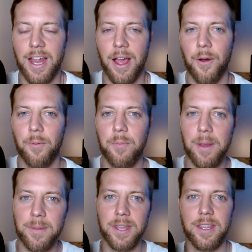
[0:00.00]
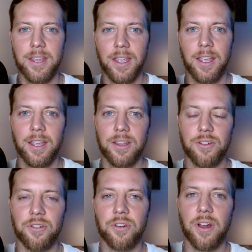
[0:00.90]
Now, maybe
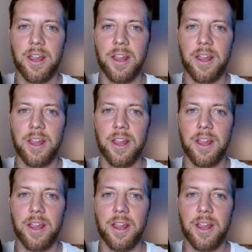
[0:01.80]
you're